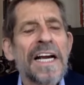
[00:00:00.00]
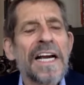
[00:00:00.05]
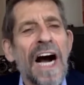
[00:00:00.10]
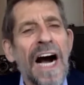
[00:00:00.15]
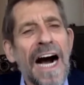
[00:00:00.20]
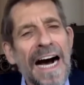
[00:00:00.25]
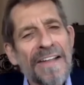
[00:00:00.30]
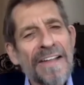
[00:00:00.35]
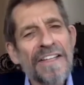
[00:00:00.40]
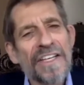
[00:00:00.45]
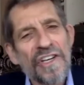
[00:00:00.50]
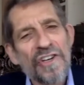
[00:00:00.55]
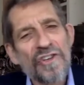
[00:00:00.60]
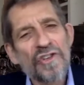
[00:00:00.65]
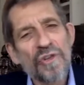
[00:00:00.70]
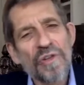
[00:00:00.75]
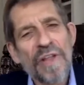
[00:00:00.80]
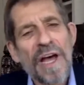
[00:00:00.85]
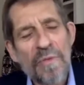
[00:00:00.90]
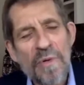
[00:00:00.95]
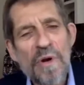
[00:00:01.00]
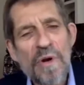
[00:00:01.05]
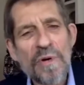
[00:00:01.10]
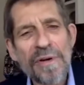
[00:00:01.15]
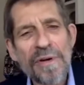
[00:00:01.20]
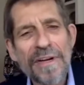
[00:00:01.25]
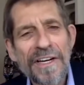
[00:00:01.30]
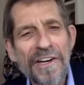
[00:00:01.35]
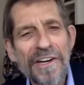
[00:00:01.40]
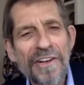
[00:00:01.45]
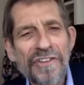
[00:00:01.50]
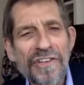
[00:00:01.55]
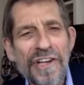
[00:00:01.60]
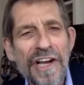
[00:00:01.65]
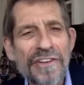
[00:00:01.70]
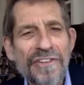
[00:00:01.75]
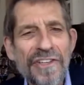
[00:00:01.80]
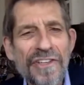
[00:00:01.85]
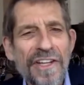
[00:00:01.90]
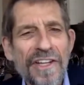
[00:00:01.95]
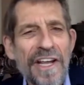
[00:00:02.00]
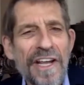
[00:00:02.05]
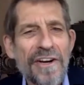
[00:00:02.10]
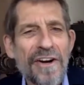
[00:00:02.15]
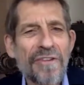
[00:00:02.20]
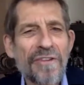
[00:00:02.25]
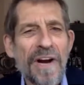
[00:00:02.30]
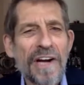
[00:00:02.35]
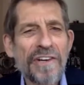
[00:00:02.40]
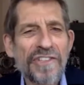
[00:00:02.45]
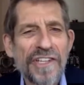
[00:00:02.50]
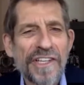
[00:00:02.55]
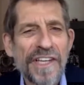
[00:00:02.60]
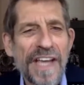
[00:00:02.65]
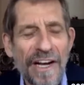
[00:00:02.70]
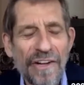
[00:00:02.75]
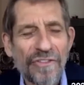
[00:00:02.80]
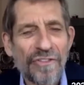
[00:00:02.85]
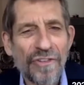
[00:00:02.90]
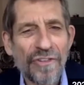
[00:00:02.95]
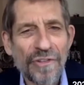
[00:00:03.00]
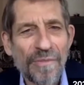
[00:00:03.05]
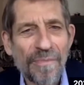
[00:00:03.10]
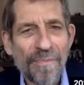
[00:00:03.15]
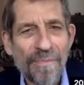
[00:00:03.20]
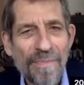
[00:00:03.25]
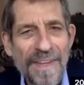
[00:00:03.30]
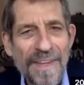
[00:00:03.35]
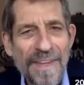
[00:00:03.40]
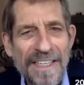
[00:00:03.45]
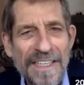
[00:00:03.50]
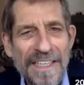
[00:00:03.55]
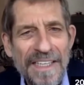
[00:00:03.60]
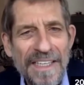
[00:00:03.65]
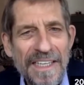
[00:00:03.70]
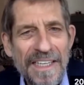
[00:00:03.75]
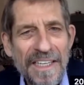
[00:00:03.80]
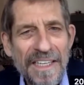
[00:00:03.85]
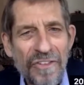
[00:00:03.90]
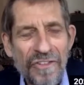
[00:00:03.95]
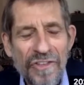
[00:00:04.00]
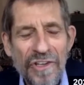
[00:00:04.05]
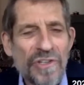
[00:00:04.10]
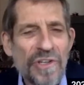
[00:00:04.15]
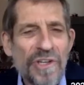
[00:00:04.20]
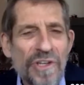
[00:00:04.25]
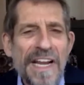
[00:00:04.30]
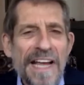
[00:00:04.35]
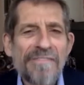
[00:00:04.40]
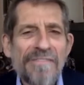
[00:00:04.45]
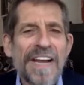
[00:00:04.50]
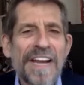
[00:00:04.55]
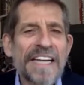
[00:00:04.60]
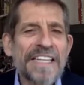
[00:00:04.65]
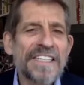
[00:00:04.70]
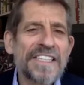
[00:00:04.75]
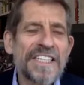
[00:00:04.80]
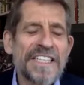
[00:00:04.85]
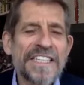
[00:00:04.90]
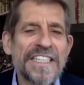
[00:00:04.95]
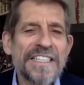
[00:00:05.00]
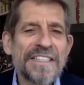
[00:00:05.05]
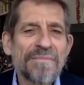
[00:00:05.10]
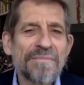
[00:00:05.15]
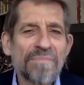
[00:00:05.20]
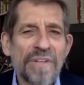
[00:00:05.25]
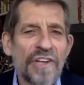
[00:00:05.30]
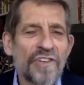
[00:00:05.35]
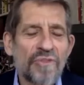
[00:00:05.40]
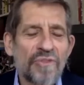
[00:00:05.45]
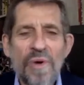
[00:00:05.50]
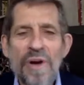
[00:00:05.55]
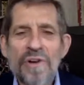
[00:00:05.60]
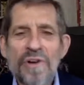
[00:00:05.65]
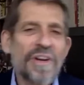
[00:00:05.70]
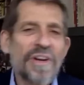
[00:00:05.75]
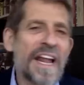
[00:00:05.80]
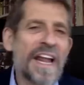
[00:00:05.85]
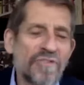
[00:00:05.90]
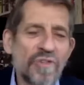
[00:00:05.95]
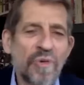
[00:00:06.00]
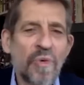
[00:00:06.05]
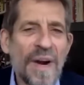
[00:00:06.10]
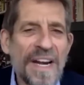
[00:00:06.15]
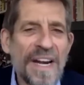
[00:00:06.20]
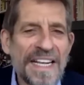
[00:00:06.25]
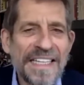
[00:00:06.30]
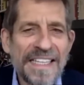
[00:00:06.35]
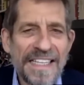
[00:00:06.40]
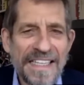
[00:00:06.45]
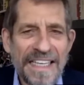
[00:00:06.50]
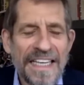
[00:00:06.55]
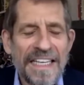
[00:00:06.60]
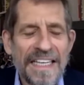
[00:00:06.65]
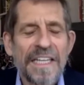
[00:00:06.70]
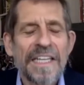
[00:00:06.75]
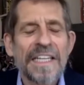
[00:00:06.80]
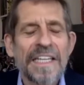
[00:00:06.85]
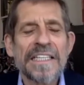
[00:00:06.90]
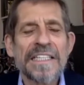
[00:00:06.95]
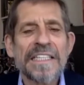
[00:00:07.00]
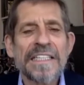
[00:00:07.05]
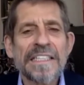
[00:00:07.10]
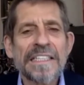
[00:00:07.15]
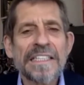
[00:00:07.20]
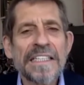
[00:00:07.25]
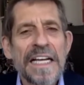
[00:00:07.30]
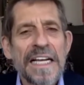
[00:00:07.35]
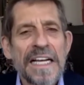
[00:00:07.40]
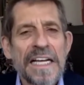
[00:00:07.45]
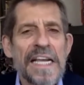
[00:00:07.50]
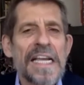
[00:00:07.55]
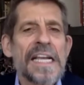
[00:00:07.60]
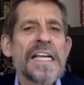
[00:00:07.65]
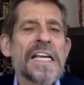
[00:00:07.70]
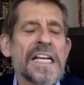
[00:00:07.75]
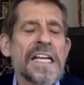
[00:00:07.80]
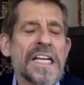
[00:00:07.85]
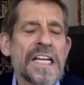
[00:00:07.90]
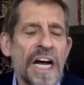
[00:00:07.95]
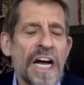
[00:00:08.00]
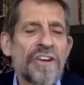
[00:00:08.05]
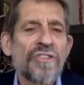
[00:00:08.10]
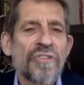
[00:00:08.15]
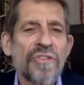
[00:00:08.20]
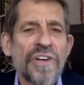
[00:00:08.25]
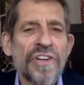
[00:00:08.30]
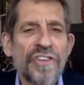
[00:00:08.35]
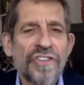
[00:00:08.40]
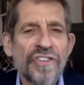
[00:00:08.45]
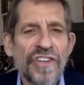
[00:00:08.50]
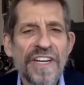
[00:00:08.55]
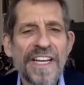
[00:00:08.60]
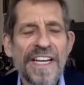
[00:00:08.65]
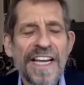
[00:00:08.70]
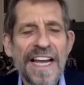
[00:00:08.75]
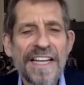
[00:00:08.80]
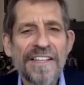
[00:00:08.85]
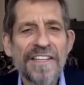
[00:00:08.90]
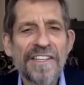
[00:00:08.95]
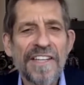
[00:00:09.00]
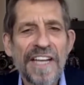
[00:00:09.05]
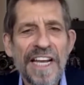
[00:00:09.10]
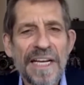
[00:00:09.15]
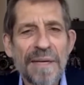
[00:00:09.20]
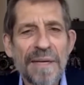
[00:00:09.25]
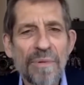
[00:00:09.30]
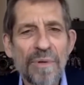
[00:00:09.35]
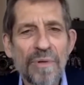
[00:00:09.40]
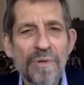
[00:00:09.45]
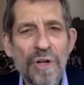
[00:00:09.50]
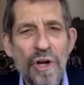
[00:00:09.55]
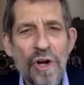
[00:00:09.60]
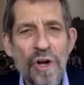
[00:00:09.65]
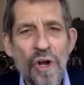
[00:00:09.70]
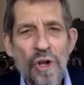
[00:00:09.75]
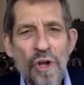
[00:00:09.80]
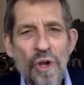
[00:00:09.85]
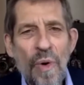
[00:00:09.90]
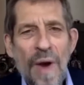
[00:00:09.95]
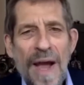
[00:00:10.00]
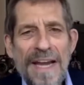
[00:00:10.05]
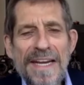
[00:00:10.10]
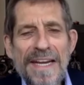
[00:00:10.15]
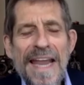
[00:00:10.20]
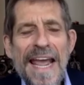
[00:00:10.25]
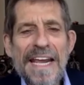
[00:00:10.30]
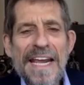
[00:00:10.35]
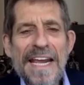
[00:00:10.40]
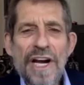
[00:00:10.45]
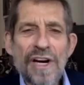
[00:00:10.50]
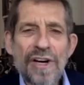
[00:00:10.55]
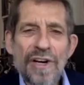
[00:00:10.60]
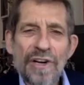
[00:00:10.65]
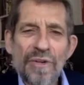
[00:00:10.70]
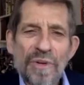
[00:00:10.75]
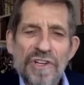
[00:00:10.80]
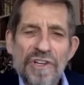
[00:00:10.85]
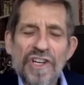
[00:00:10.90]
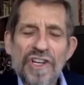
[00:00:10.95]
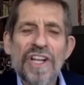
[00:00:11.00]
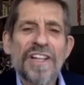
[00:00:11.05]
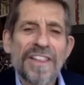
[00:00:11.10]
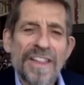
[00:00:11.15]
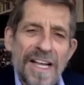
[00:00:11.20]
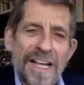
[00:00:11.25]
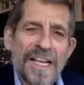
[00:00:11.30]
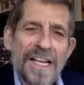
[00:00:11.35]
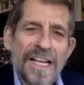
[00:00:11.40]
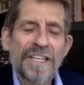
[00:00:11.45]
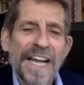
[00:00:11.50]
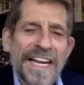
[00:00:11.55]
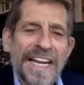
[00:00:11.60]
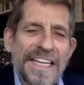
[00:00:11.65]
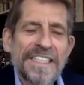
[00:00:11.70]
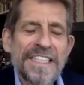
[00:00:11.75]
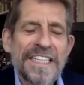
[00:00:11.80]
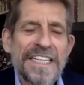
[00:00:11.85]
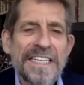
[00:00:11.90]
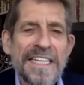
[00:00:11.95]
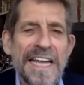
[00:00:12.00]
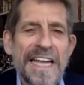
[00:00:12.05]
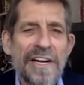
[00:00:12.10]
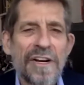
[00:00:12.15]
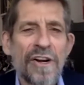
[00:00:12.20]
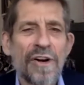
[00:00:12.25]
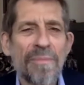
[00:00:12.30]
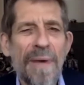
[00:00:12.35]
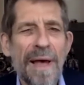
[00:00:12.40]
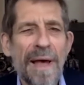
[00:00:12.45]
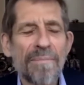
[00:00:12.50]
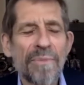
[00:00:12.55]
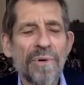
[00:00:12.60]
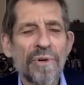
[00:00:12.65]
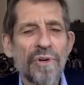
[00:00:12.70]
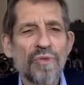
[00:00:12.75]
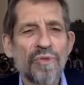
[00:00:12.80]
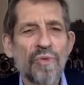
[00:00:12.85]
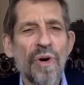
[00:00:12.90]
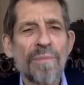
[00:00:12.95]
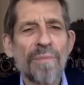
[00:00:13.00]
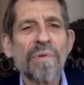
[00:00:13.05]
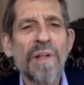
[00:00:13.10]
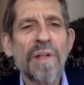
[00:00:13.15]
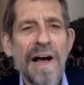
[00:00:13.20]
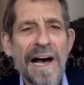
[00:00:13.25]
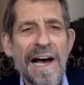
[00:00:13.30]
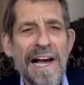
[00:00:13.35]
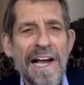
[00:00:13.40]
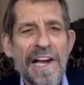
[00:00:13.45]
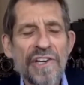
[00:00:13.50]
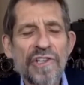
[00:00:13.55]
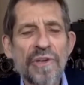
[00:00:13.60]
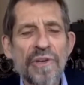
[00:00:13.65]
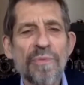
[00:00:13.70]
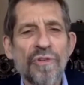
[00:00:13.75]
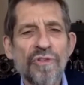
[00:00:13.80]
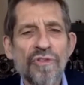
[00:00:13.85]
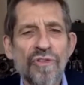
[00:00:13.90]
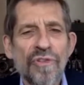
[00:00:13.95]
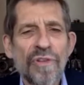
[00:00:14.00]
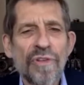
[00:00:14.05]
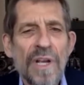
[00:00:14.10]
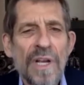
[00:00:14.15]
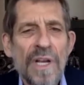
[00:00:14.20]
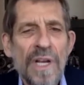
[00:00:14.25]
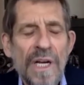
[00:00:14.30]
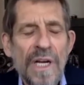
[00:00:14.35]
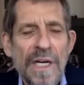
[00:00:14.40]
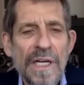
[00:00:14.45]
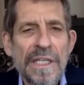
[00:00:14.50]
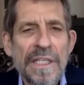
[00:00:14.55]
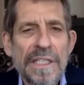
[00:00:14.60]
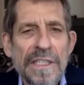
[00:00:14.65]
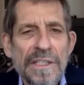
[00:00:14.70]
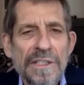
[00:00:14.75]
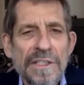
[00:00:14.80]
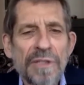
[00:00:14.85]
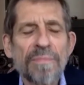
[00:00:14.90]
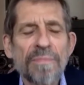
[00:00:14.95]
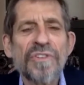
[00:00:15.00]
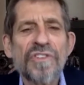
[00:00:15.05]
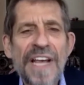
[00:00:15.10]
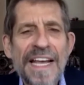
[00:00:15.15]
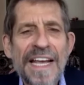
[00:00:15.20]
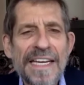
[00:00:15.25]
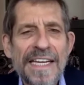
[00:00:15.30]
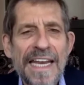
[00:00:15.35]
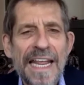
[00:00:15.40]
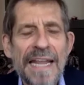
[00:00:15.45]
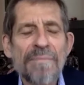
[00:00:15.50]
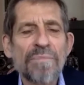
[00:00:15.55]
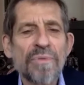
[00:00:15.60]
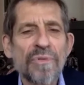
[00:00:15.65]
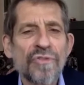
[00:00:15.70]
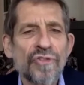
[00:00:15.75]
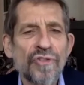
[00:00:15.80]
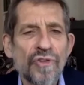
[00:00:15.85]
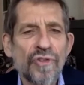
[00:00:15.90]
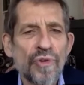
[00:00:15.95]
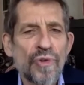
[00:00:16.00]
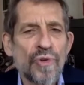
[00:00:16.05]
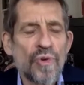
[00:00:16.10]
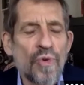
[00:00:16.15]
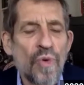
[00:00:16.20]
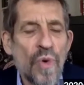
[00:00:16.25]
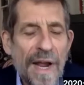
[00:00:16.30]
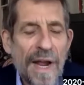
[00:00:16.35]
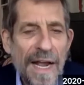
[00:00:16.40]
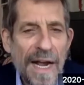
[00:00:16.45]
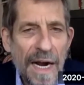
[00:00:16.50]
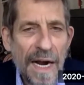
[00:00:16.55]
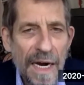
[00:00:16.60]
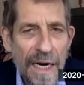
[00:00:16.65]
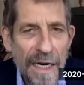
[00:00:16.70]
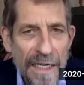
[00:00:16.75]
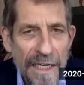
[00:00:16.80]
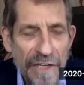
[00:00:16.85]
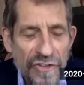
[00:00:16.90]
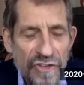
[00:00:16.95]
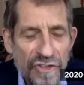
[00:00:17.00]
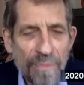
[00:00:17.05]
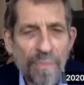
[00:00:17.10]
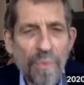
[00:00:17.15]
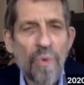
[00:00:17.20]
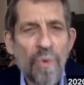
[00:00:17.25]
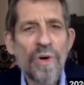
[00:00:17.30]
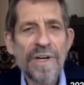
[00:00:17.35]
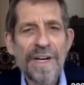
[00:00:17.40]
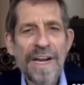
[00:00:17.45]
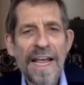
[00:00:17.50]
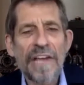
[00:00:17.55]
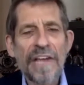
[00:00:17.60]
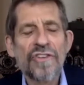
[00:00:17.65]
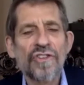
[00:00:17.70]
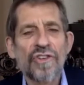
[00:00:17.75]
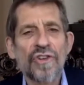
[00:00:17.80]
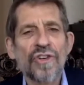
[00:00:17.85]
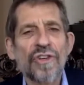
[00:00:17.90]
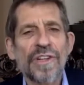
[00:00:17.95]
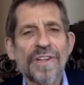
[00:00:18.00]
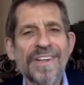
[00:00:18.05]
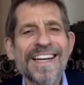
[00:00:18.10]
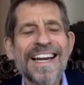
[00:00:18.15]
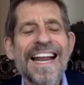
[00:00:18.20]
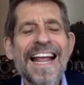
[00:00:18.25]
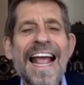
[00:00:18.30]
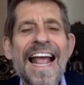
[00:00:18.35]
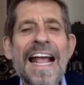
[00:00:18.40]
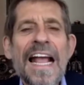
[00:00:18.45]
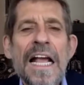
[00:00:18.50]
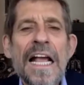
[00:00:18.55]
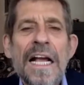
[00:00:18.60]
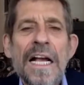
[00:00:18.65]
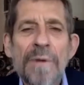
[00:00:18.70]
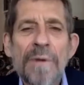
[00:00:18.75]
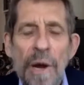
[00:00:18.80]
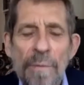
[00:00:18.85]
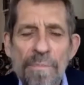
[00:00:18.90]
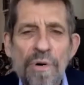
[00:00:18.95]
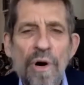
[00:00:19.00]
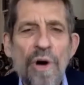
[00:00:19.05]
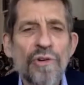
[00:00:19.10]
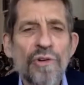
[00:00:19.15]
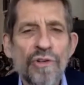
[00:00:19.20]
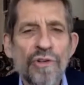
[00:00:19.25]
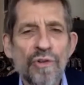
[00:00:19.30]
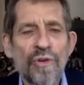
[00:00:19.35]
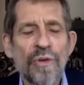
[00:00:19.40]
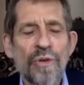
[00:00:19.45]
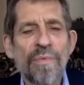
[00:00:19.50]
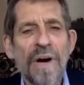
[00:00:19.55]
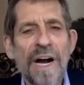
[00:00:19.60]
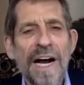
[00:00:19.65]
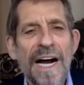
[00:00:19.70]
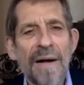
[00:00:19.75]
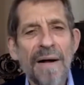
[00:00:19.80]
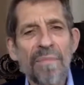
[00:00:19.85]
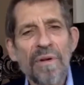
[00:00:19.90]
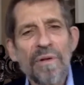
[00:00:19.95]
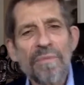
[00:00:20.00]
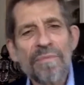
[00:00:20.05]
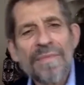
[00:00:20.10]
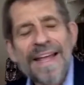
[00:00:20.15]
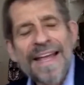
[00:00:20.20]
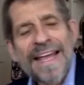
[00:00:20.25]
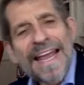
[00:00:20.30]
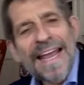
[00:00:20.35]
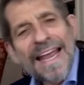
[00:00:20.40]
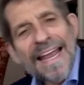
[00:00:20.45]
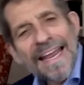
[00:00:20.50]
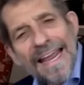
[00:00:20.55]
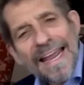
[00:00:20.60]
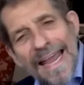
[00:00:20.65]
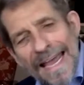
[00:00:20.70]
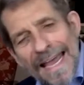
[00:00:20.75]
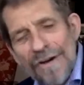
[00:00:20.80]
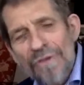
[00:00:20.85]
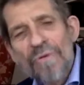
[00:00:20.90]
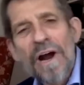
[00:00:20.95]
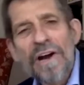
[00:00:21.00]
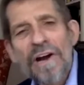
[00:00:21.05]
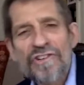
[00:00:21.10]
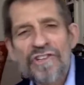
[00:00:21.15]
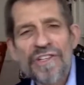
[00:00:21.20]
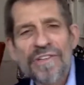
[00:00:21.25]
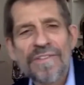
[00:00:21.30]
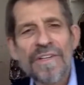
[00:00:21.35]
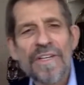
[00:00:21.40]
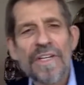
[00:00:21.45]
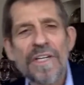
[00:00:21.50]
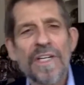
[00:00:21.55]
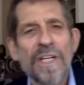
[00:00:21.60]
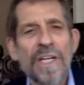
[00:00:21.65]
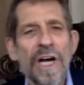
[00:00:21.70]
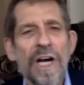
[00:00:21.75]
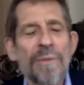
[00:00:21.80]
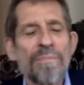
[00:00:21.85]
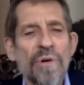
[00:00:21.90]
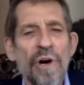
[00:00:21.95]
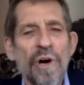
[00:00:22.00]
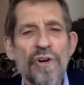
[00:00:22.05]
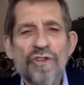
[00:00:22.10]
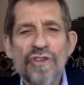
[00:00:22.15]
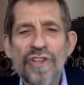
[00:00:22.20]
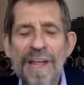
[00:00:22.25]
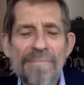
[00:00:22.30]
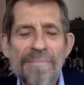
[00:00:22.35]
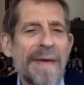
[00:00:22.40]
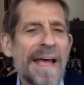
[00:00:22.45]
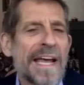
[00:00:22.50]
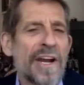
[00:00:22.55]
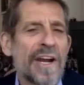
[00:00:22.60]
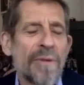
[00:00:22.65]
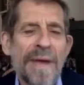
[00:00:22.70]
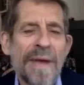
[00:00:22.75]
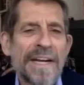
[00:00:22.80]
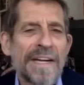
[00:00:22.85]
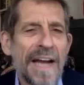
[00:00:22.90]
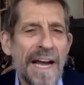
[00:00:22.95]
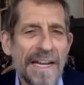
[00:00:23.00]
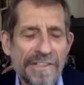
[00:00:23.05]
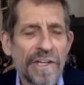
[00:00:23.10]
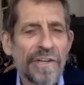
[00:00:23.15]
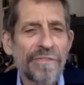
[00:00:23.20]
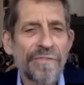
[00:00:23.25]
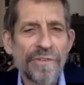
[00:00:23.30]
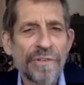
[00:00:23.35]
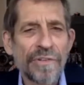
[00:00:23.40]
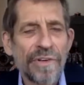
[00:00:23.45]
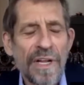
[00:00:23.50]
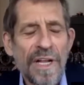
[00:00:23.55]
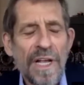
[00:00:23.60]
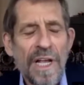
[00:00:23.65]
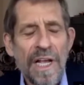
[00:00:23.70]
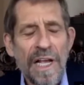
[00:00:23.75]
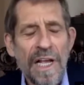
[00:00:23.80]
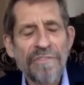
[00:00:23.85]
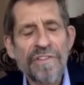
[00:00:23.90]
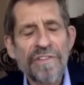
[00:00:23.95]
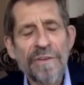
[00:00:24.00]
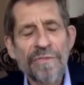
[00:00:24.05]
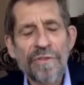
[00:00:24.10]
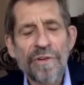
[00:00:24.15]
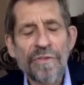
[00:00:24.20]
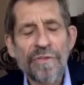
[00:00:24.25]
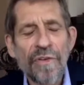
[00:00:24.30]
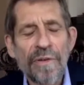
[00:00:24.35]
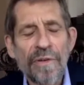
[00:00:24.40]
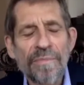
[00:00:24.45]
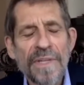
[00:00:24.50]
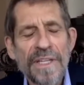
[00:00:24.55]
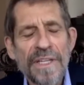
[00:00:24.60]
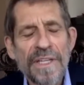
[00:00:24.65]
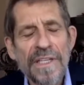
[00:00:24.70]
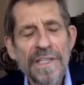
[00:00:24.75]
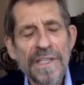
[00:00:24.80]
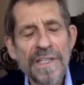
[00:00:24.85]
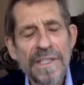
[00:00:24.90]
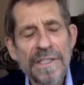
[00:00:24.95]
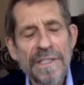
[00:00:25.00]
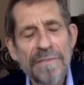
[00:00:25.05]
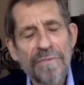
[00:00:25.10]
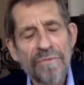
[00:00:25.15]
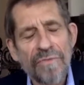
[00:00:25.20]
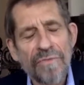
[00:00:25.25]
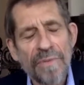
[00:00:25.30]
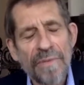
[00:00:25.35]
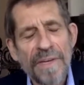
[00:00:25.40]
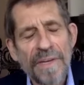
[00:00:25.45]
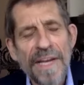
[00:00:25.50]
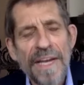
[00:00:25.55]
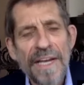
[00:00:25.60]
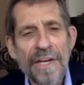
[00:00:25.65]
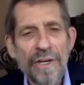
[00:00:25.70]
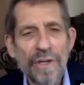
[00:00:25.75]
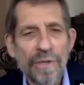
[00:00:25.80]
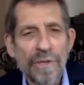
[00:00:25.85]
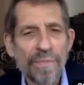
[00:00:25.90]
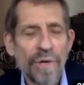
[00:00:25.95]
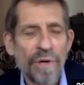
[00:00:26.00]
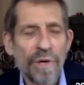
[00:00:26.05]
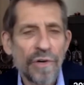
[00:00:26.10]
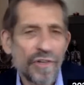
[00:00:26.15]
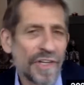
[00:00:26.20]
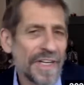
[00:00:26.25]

on the issue that we were going to discuss in the NATO-Russia Council. So you didn't have 19 plus one, you didn't have 20 countries sitting at the table. You had NATO, in which 19 NATO members were obliged to present and pursue and support a certain approach to a problem, and a Russian approach that may or may not differ from the NATO approach.